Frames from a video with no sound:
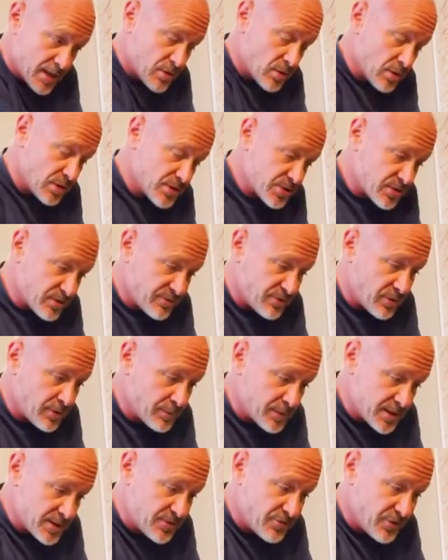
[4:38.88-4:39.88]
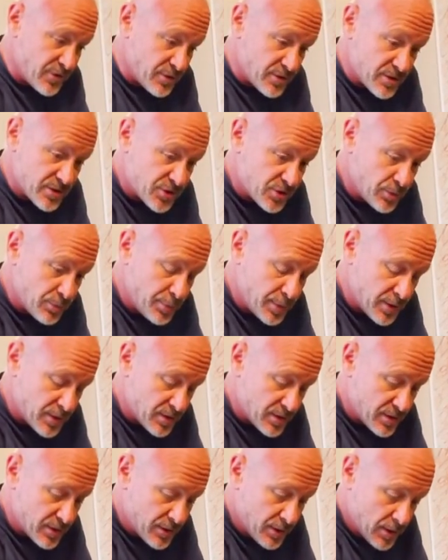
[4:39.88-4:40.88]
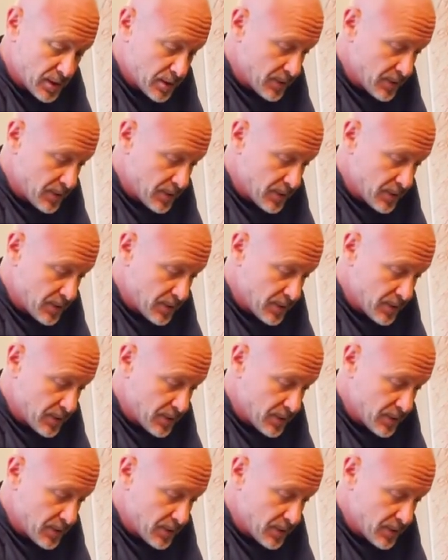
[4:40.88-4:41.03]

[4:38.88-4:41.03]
and also from inferior to superior.